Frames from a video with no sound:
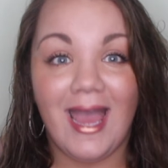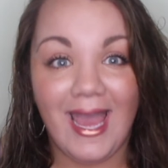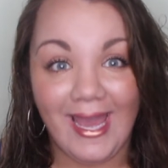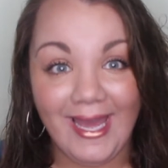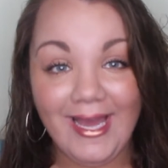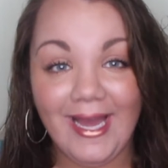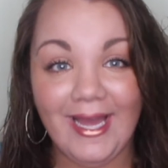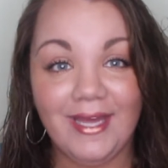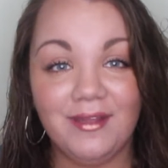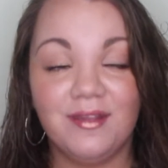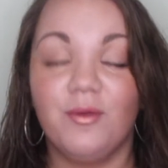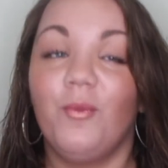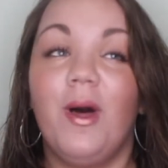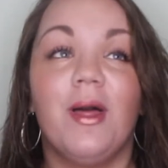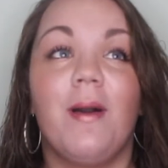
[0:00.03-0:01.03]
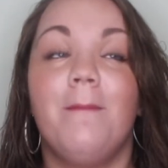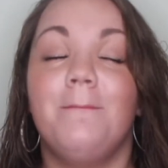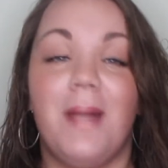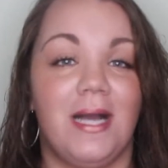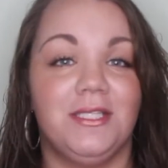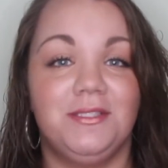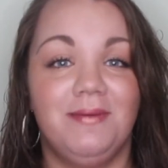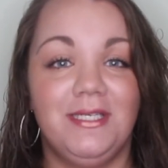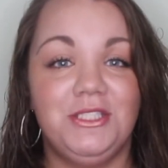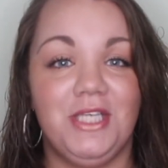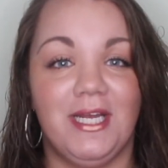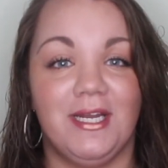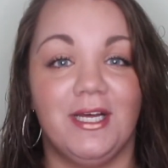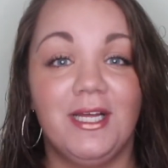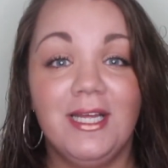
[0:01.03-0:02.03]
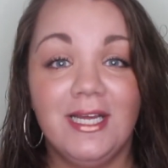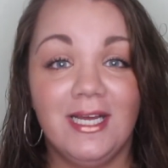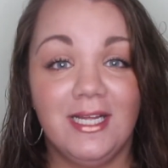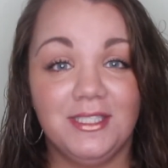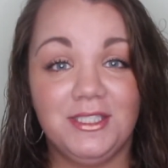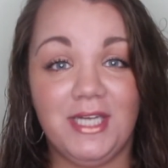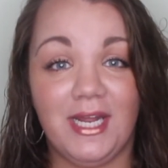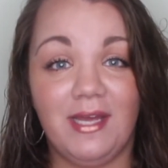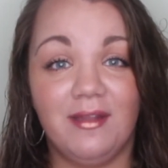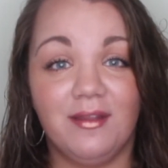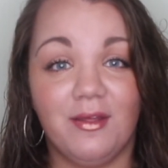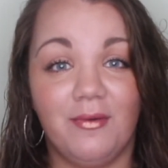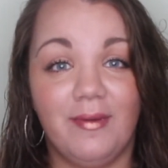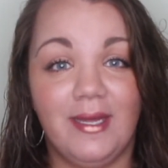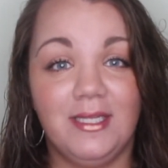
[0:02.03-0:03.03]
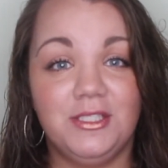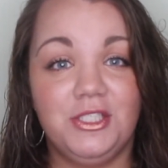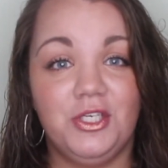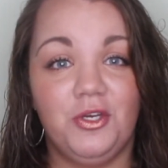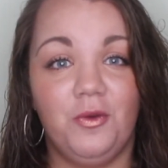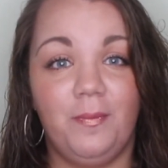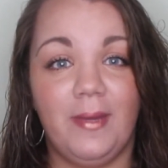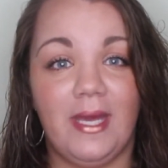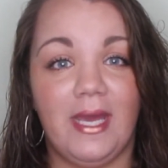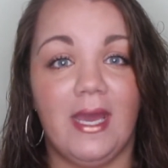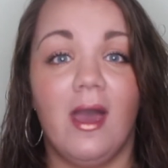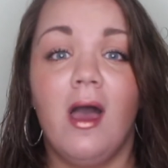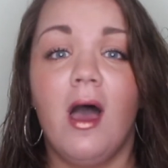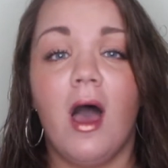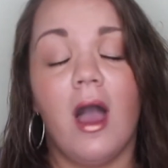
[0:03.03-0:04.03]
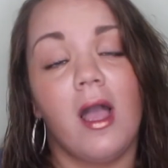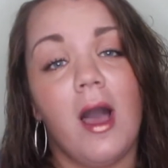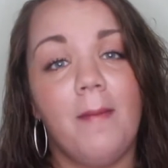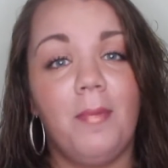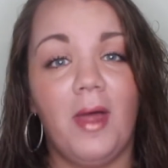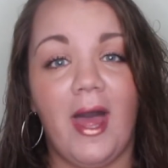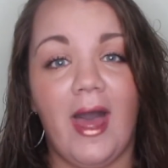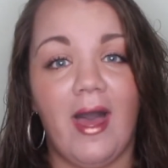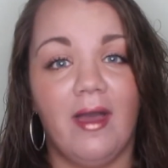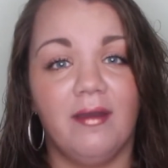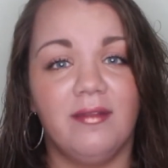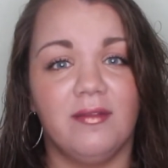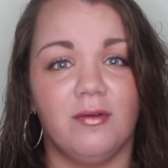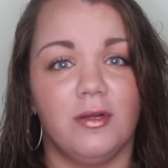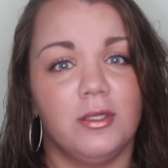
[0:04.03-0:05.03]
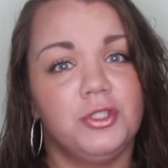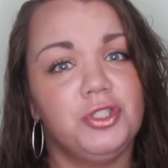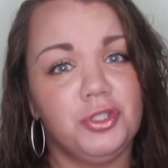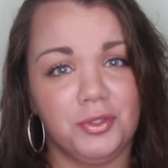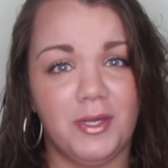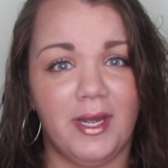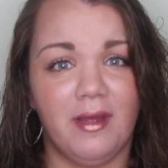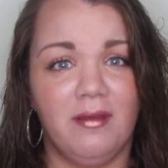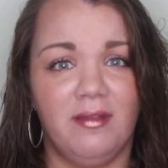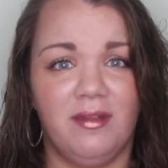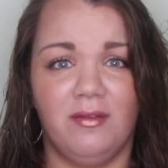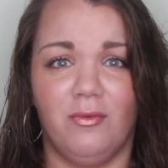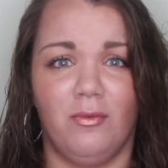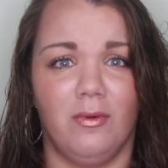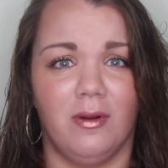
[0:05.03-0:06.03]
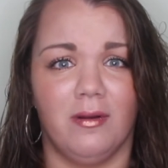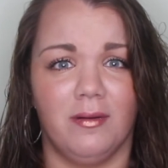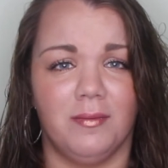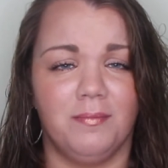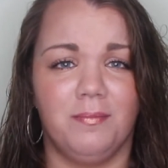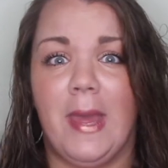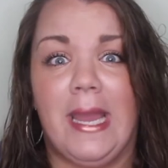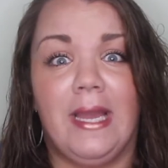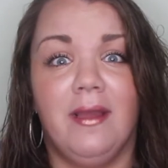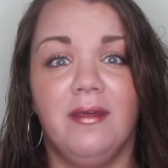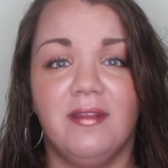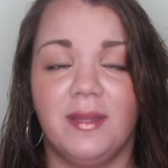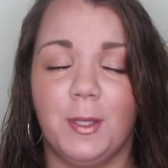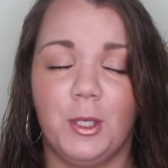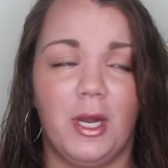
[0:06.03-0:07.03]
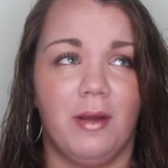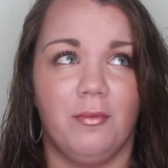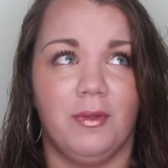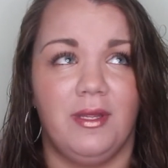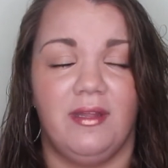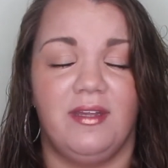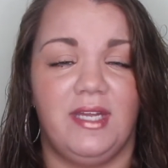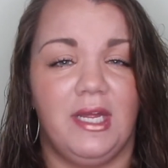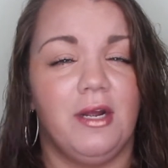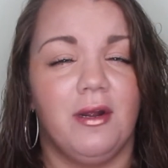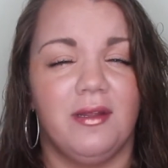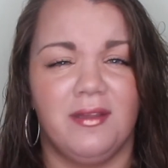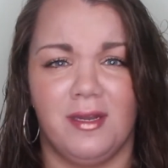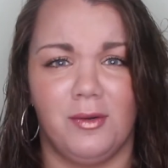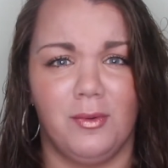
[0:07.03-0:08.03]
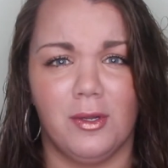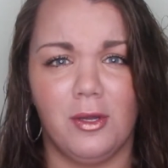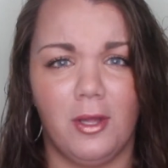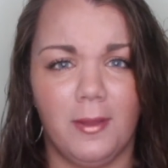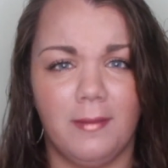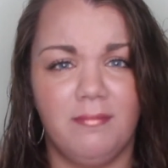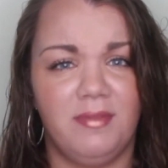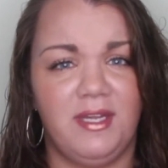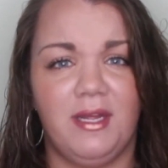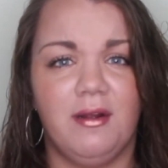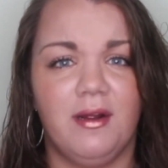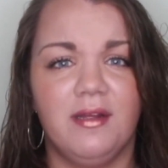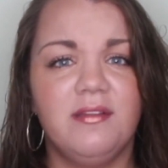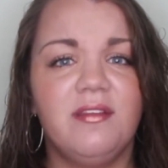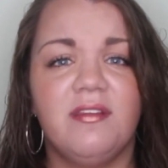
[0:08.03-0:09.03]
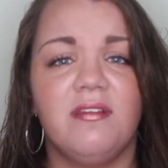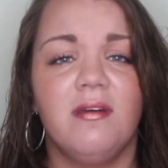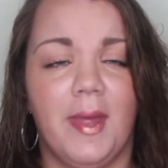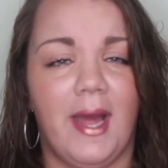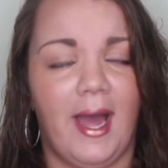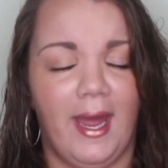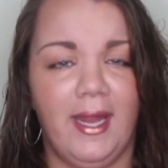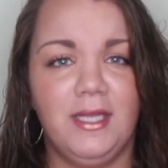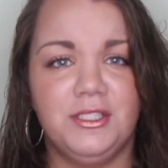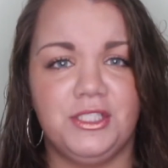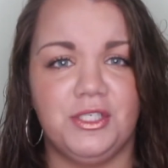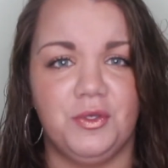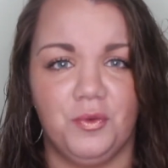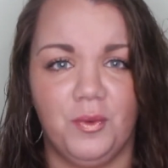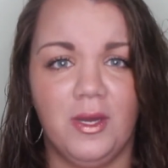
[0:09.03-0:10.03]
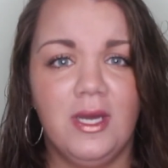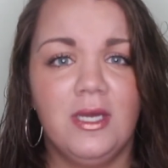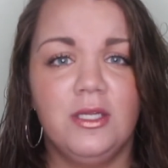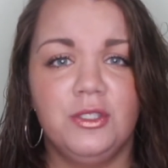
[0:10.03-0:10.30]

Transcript: Hey guys, welcome back to my channel. Today is going to be a couple hacks or tricks or things, they're not really secrets, I don't want to call them secrets, that I do